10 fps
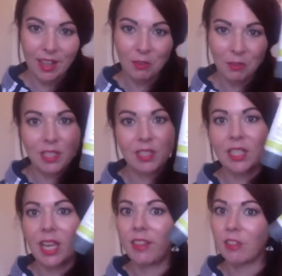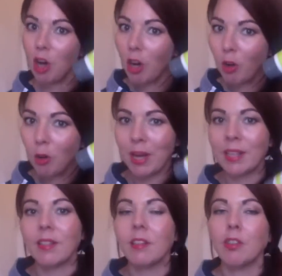And the reason that the charcoal
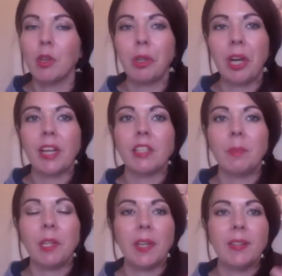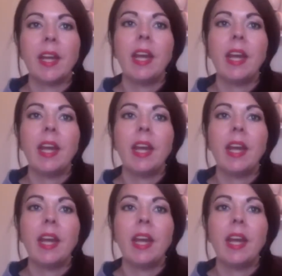mask is so great is because